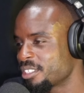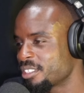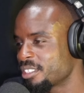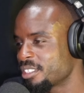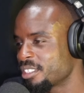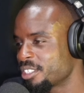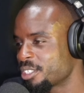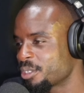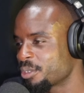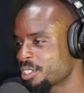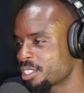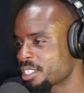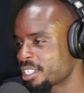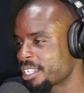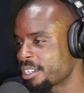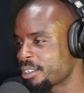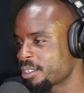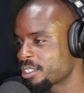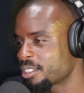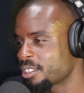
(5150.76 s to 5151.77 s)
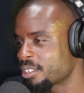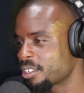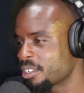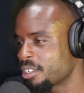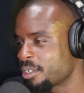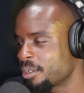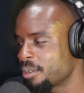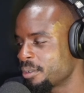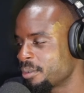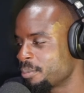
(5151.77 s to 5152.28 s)
to. So there's a character
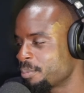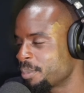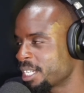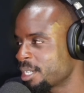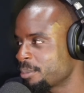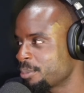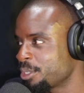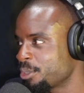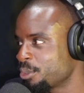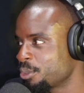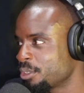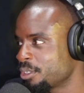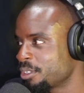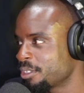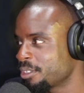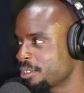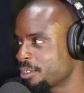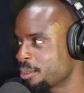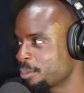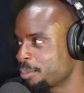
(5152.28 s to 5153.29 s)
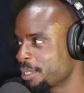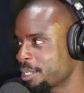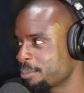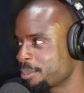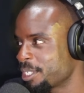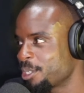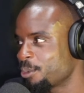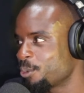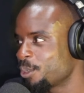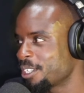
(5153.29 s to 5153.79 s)
called Bob Ewell or
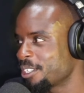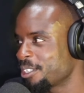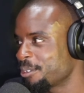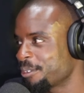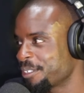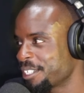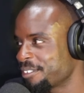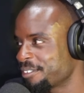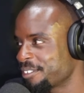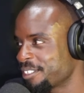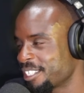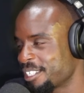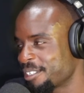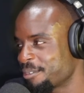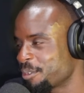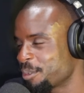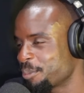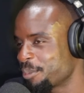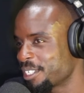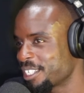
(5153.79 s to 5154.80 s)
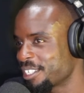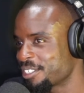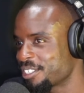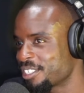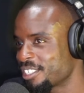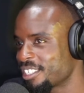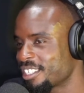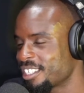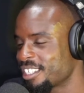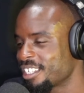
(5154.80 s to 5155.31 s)
Bob Ewell or whatever yeah, how yeah. you
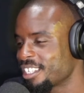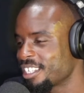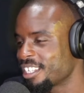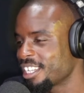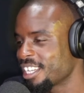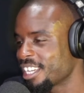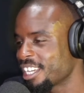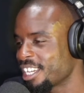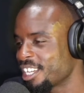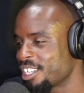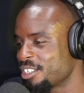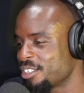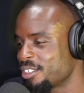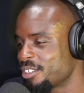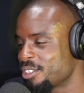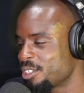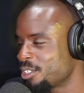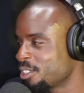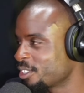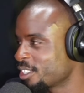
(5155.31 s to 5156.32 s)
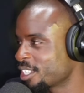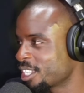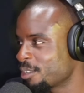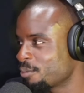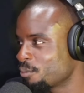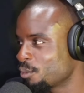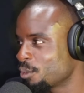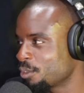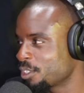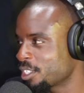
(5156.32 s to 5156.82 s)
pronounce it. And do you know the
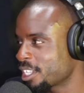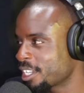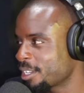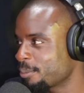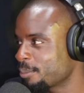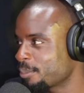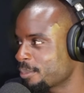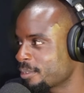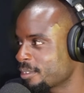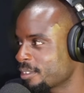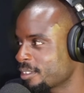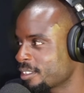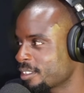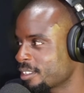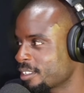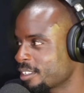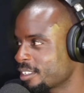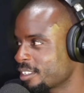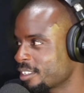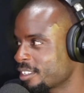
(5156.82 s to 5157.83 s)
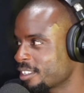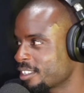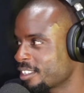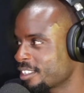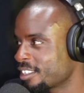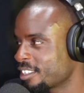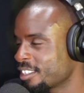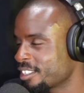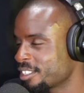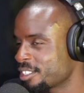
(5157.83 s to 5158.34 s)
game RuneScape? No.
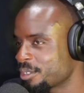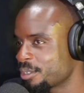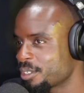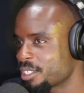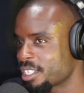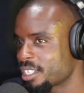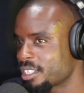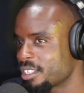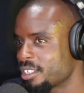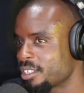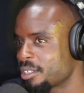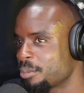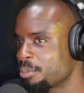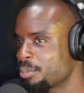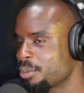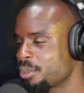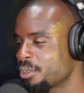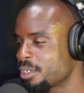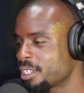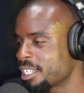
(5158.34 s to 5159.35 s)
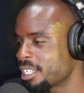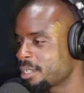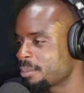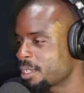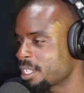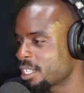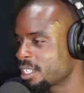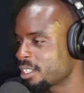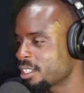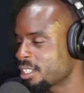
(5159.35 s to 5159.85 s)
So it's like a computer game,
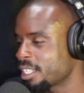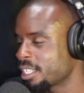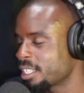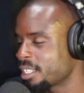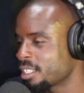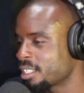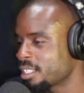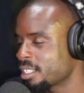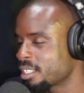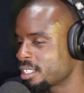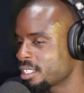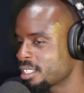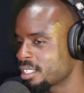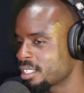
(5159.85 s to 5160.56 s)
kind of like